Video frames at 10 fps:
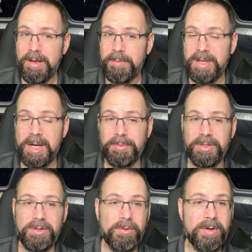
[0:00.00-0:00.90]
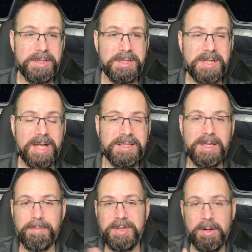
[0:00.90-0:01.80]
being able to do crazy side
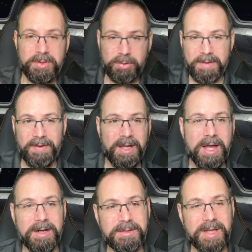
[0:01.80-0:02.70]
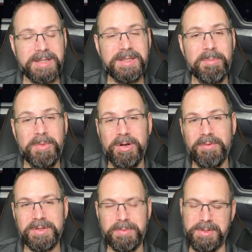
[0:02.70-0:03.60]
slip, you know, strafing kind of side slip
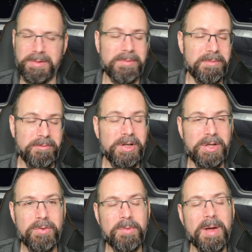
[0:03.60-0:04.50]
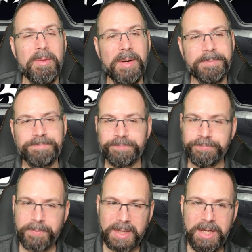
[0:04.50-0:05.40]
maneuvers, which are really cool by the way.
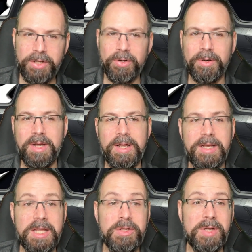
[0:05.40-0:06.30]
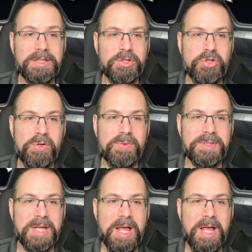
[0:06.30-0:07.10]
You're and, and you get to choose